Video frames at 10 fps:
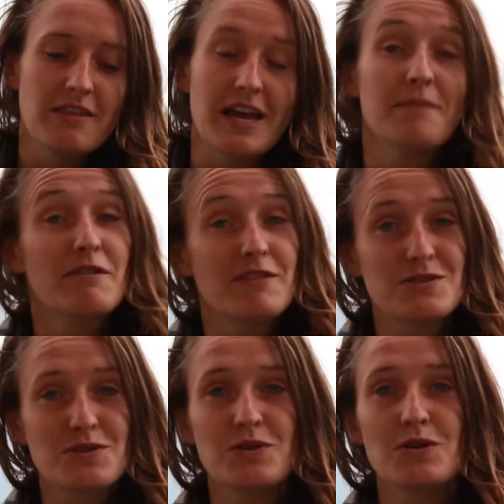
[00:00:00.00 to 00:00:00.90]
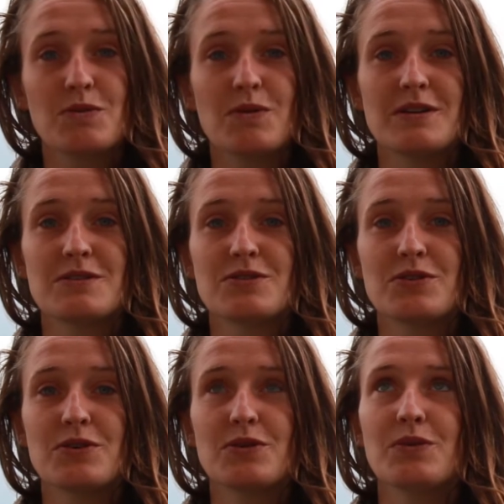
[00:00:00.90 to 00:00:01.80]
The aim of this tool was
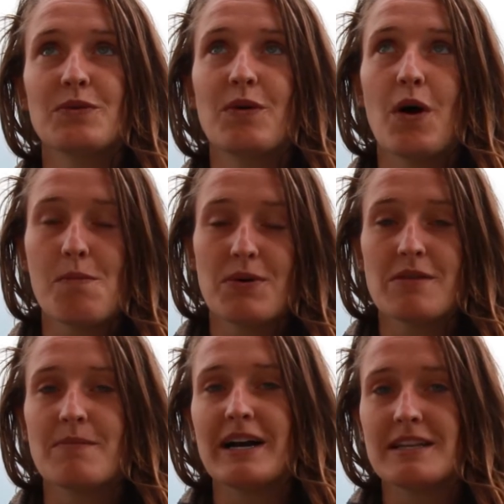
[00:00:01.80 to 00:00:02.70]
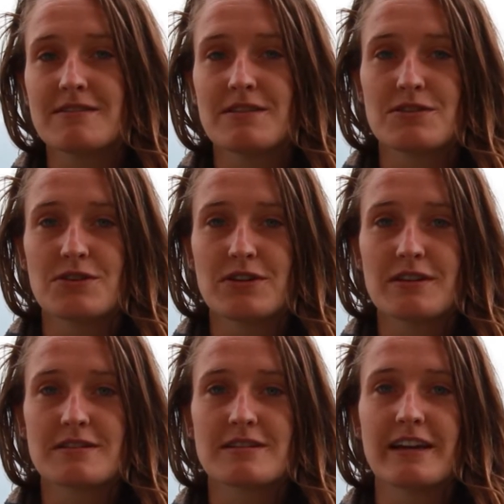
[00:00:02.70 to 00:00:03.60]
to open the minds of the
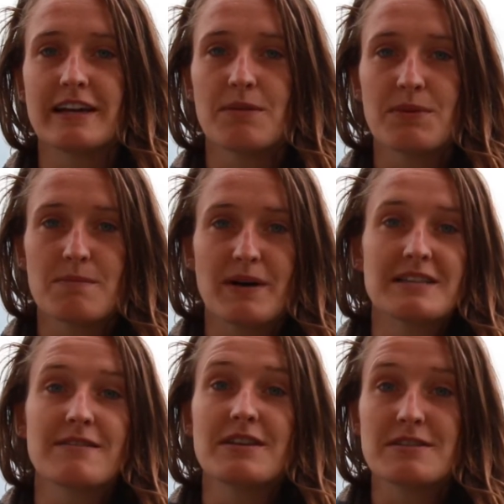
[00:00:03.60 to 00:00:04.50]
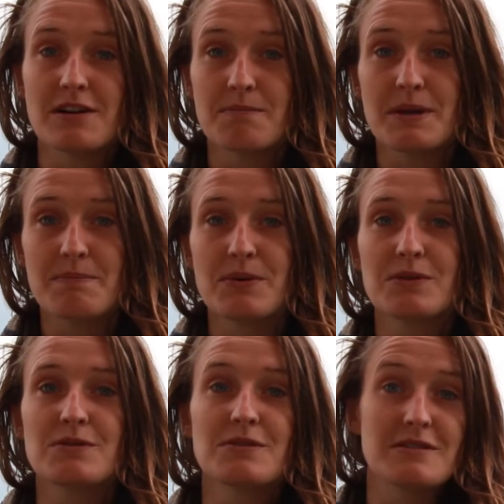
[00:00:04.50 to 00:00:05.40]
students and open the minds of these young
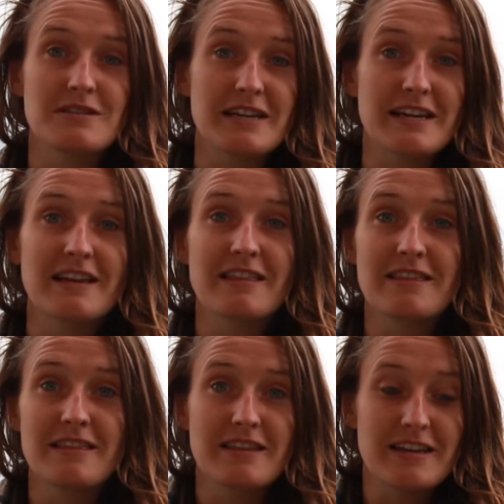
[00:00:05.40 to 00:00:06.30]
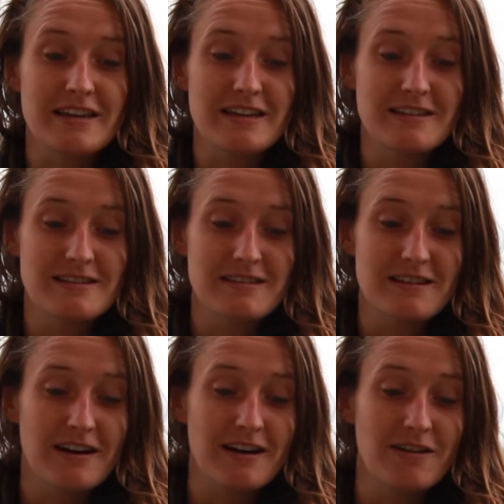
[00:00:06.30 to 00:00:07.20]
people to see these
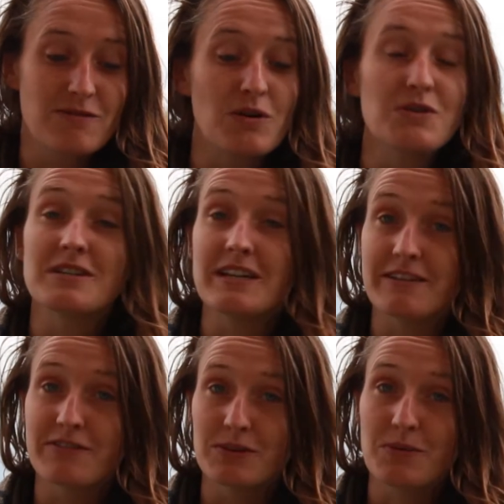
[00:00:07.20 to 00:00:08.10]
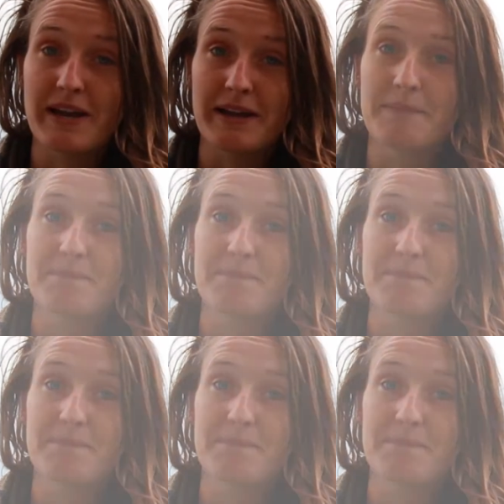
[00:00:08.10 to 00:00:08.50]
roles in a different way.